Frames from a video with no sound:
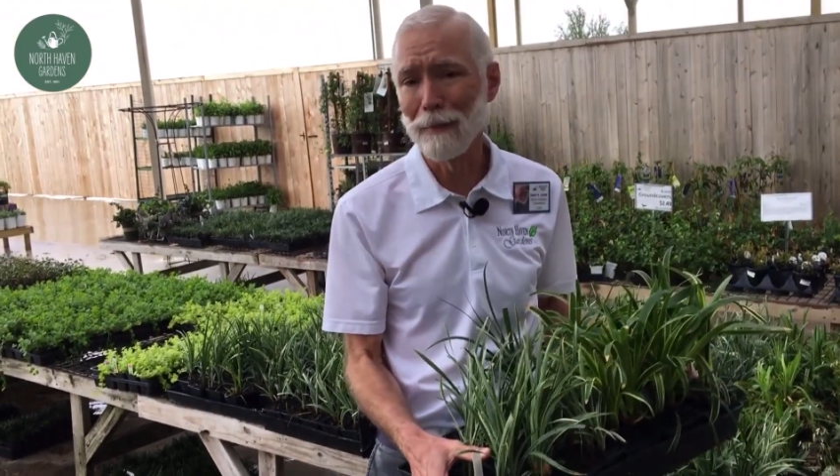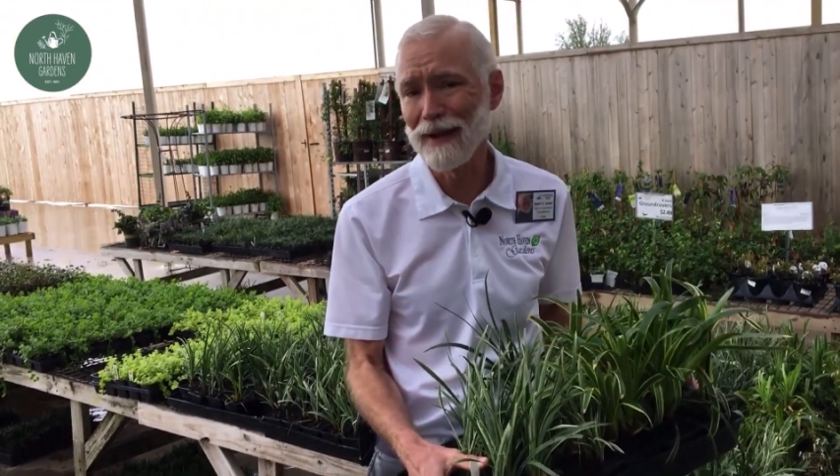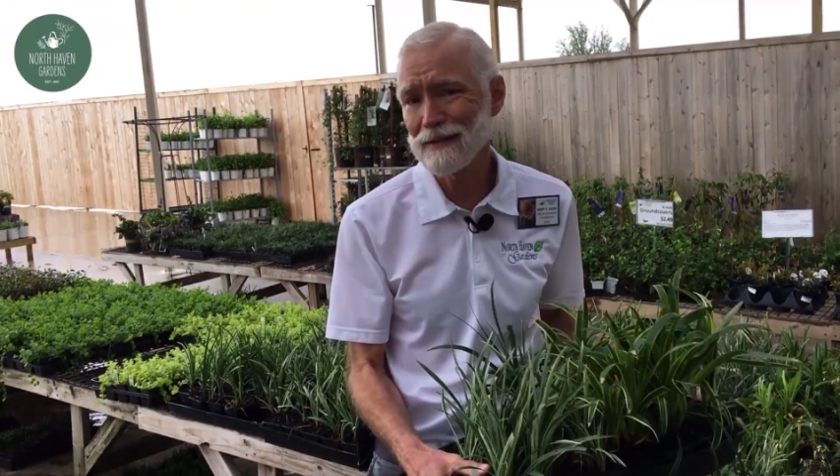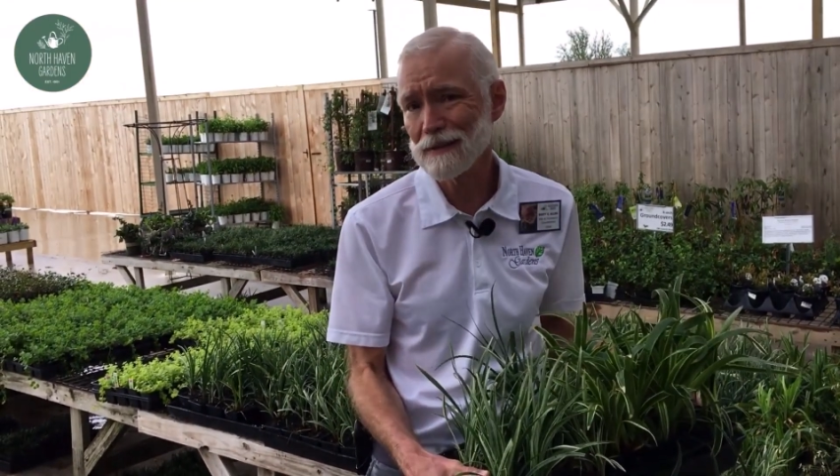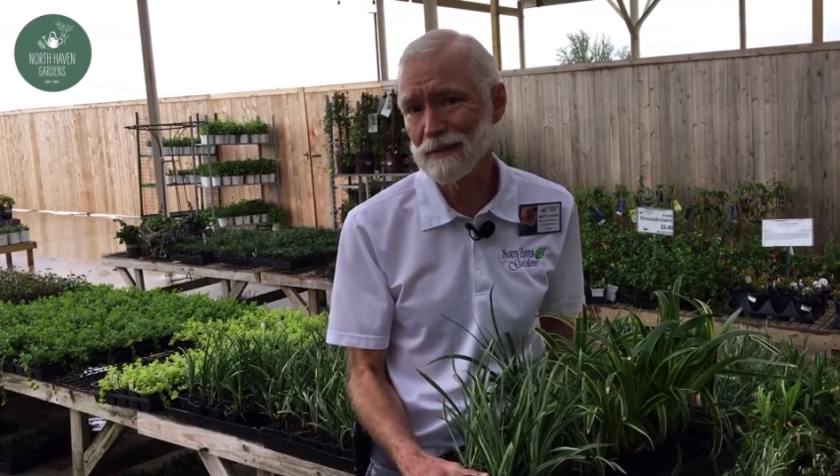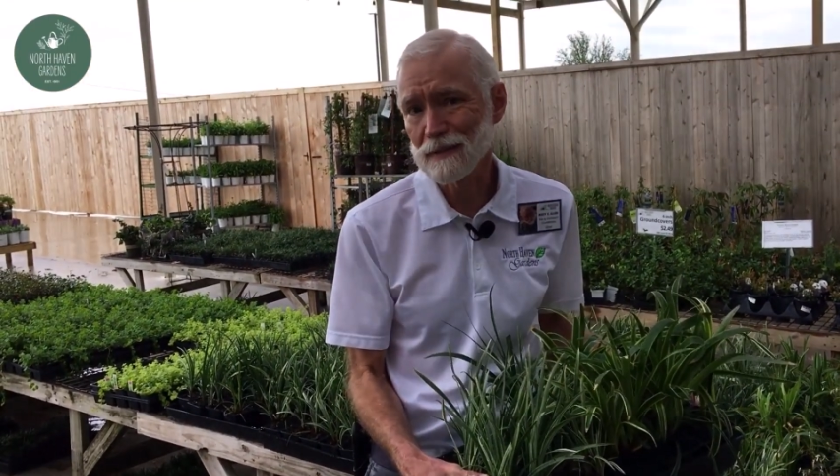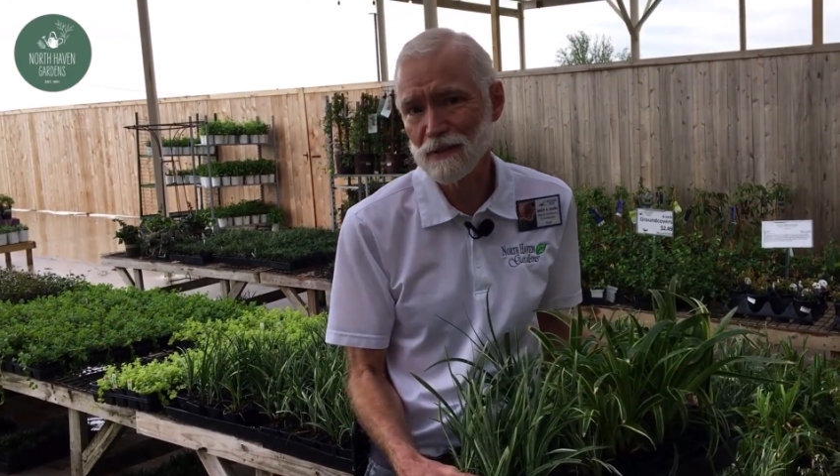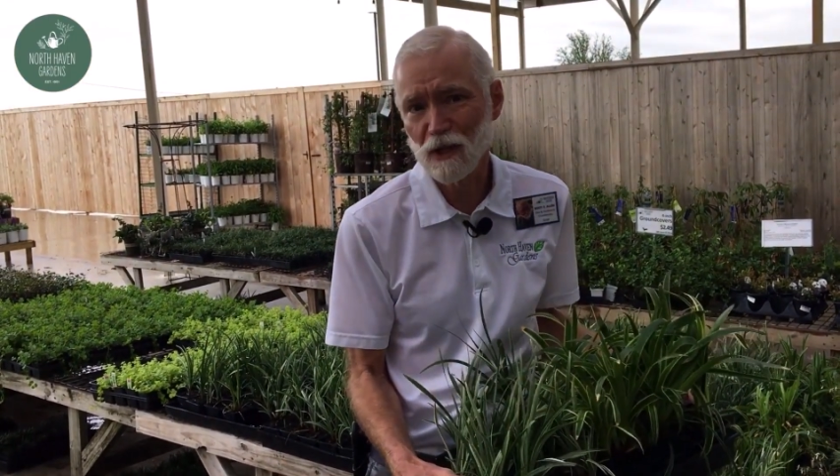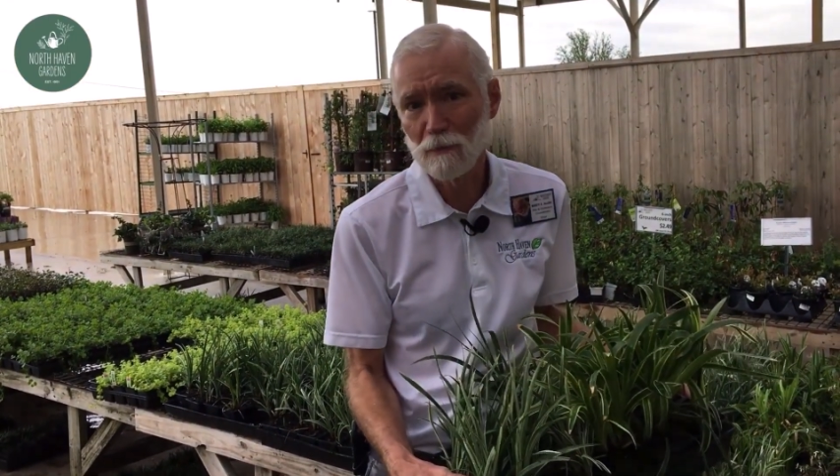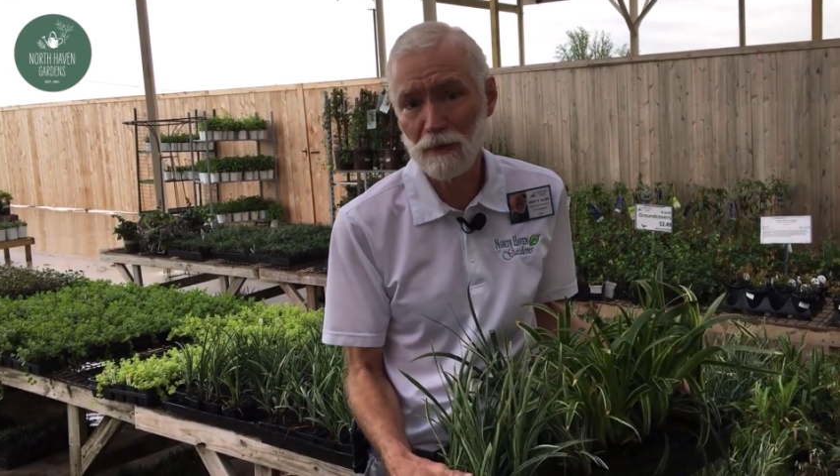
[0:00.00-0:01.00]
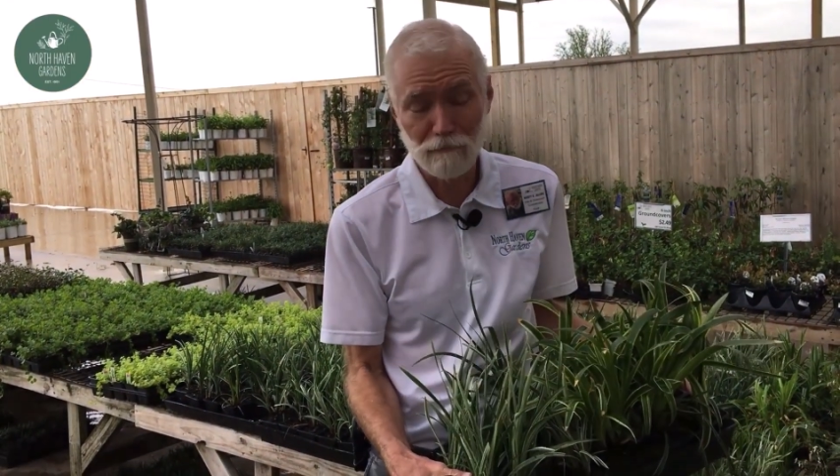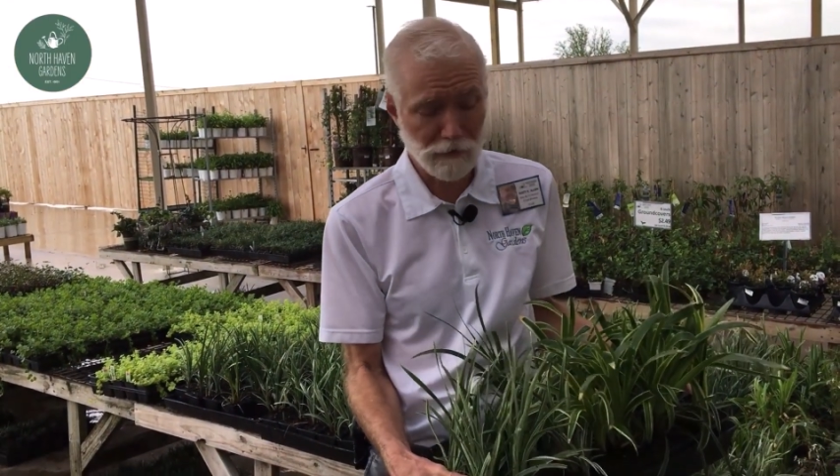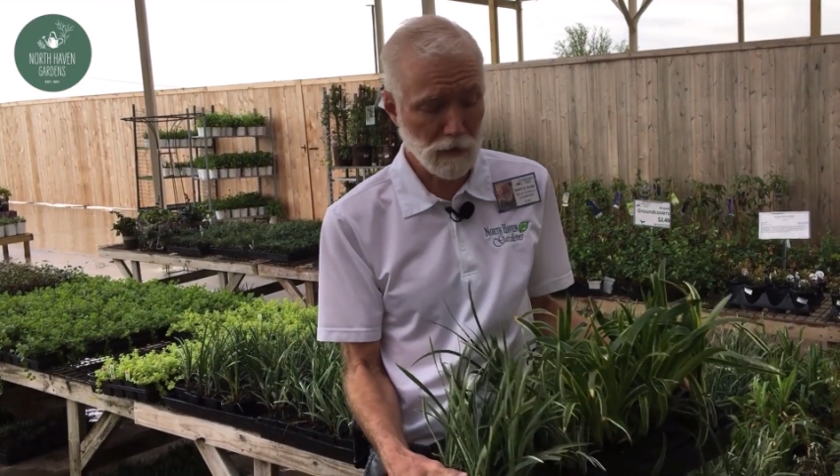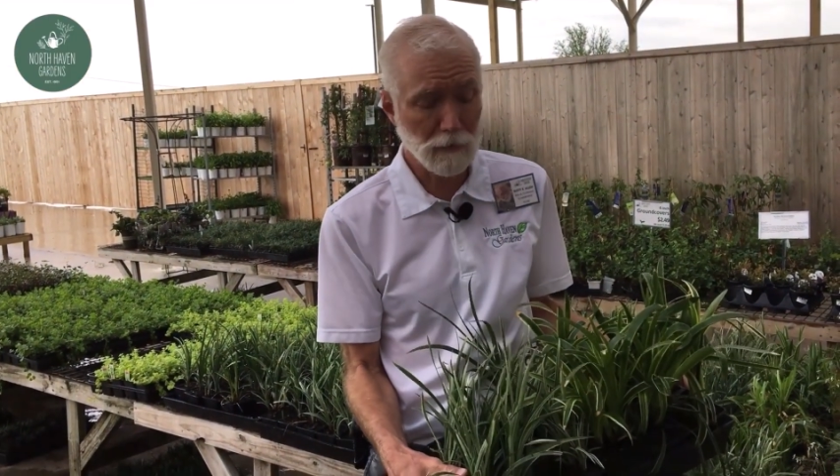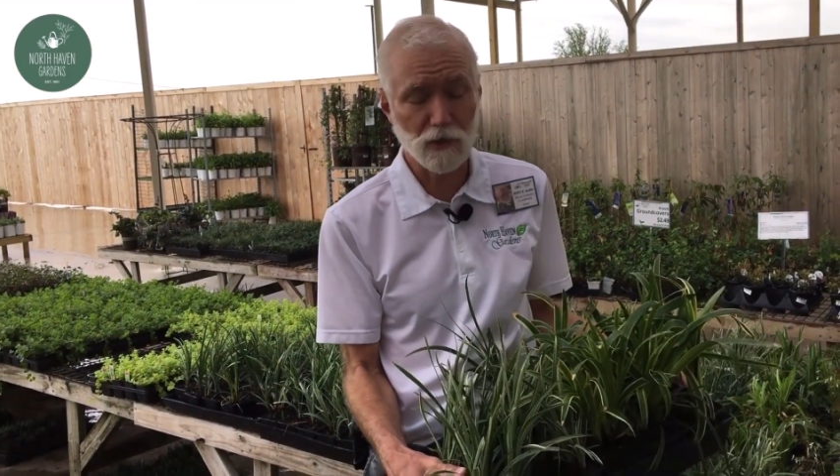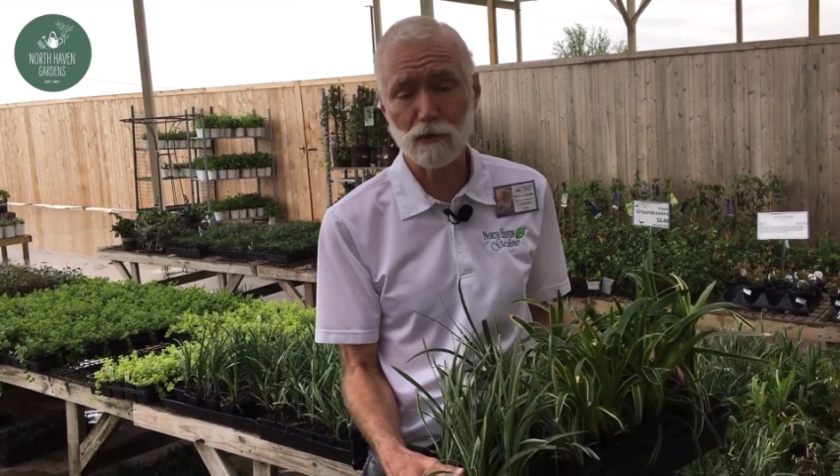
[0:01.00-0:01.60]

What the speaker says: Maintenance is going to be very much